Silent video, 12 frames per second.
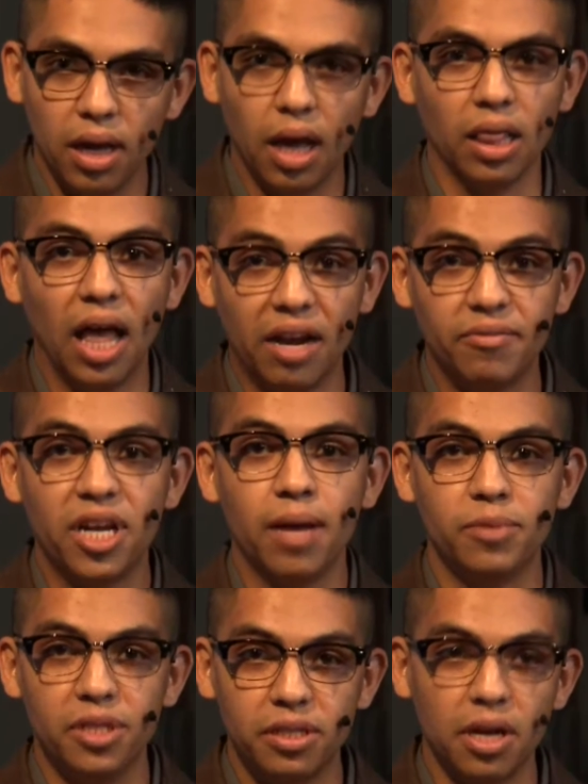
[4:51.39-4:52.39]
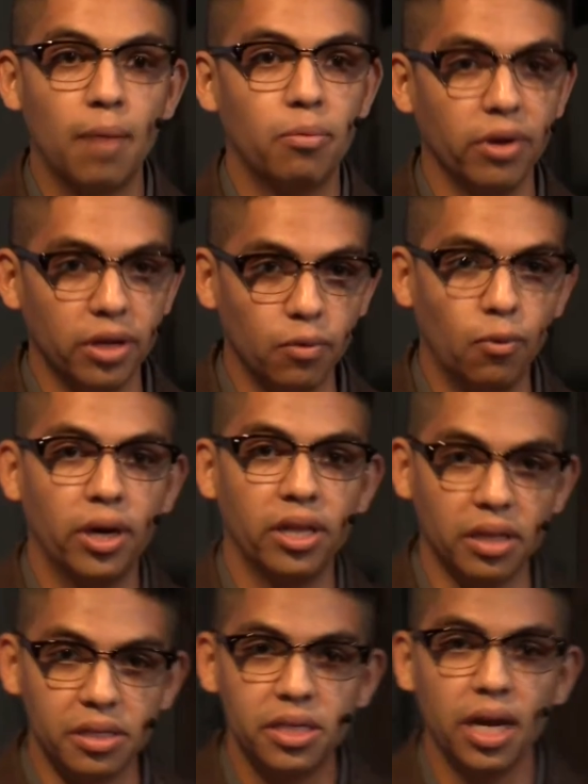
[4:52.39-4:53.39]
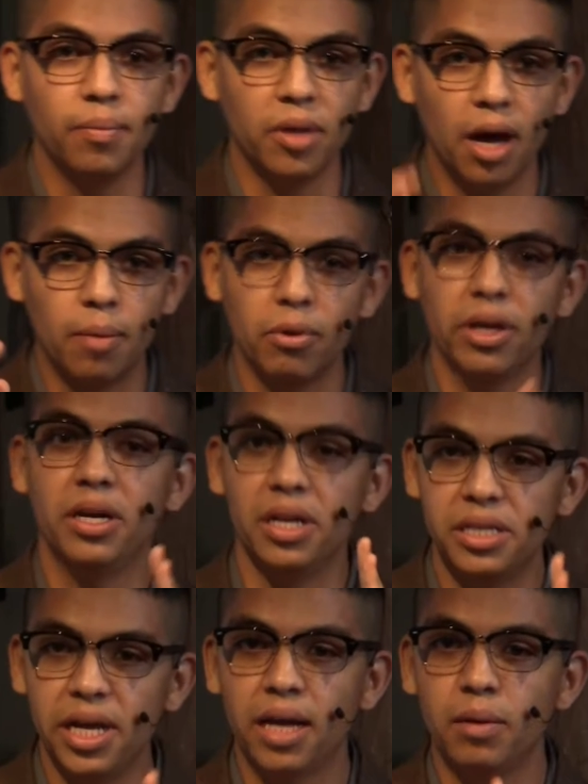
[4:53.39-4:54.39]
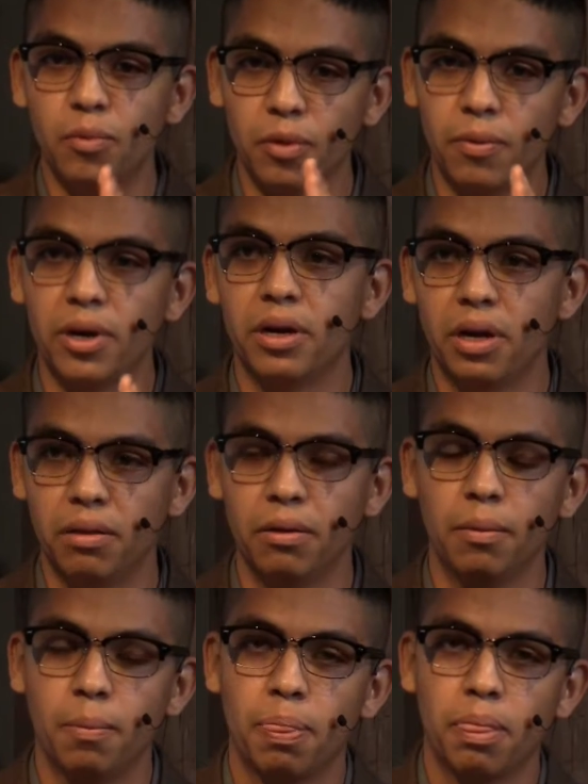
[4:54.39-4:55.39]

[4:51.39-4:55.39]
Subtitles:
a lot of times these operated one and the same. They operated in tandem with one another.